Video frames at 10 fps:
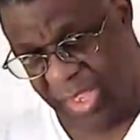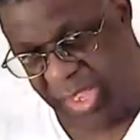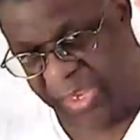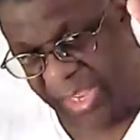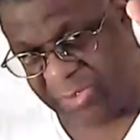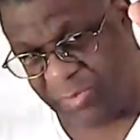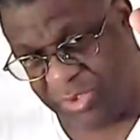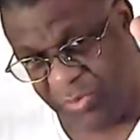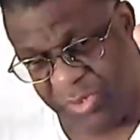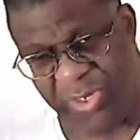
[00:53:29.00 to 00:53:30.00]
And that's what
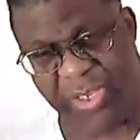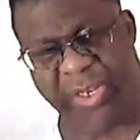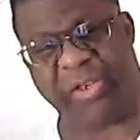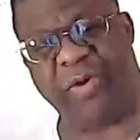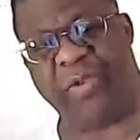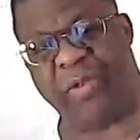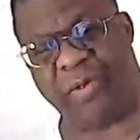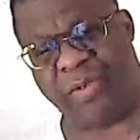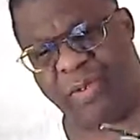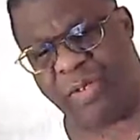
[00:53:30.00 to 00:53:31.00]
you want to get. Look.
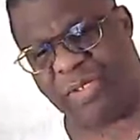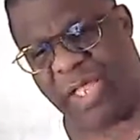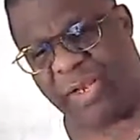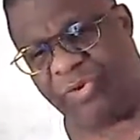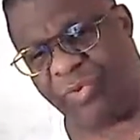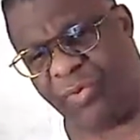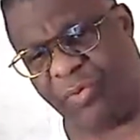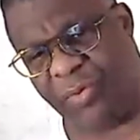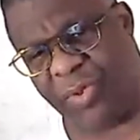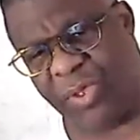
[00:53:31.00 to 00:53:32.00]
It's got
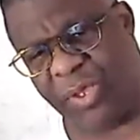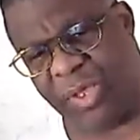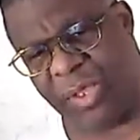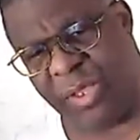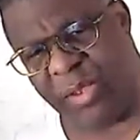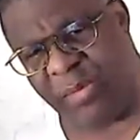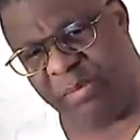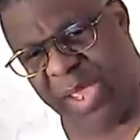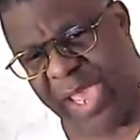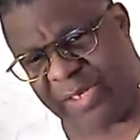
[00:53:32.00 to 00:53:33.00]
dual
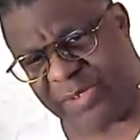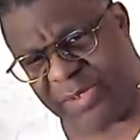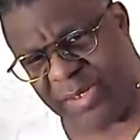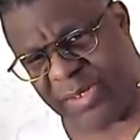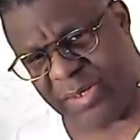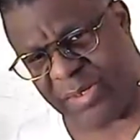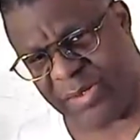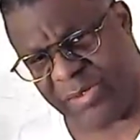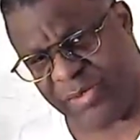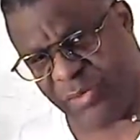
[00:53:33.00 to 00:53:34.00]
mat.
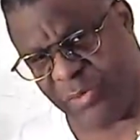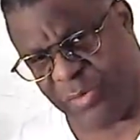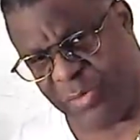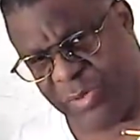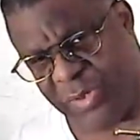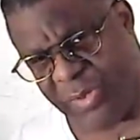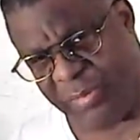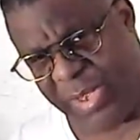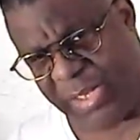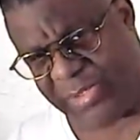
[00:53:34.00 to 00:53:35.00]
Dual
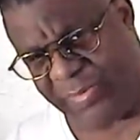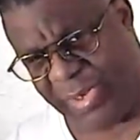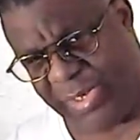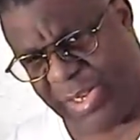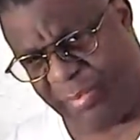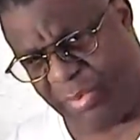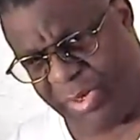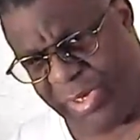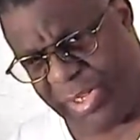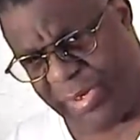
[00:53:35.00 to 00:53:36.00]
mat. See right there I'm
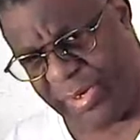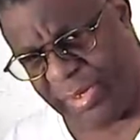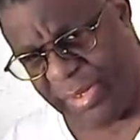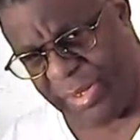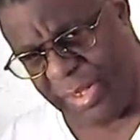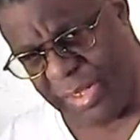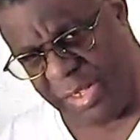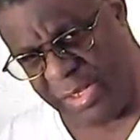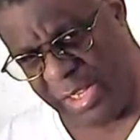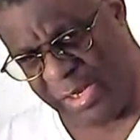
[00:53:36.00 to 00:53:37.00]
pointing at?
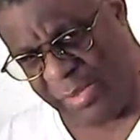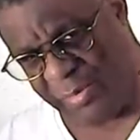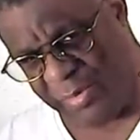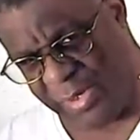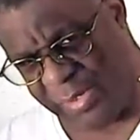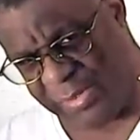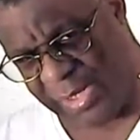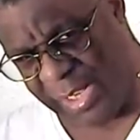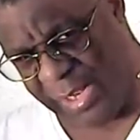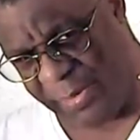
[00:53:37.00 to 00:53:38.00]
You got another one on the other
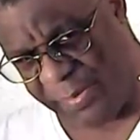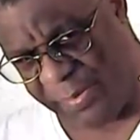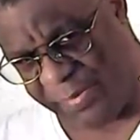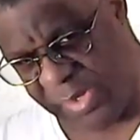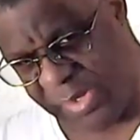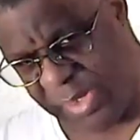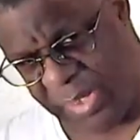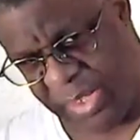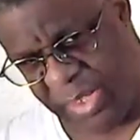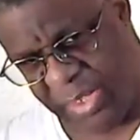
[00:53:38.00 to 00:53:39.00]
side.
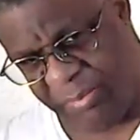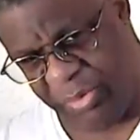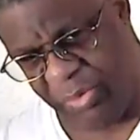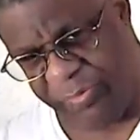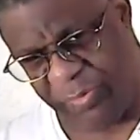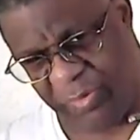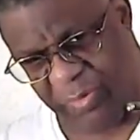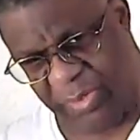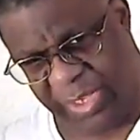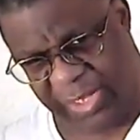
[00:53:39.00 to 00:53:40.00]
Beautiful.
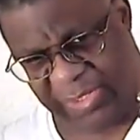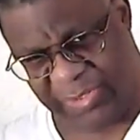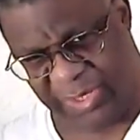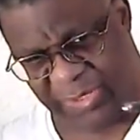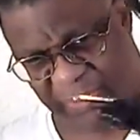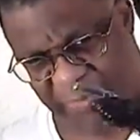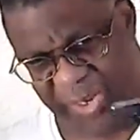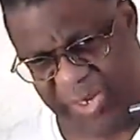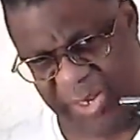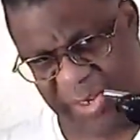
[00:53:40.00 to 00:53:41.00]
You got the sensor
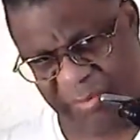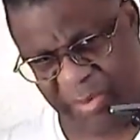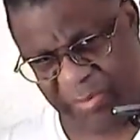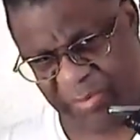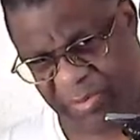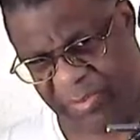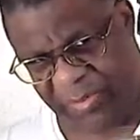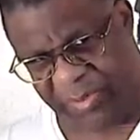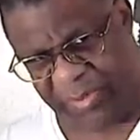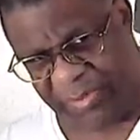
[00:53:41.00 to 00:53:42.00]
right there built
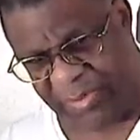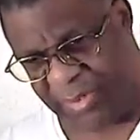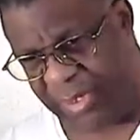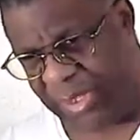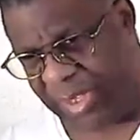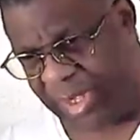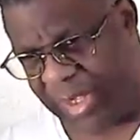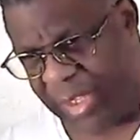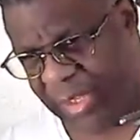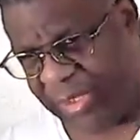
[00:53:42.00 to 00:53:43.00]
onto it.
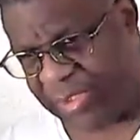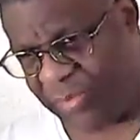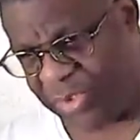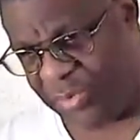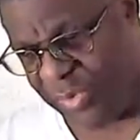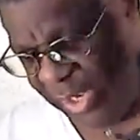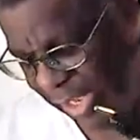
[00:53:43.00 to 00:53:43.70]
This is what you want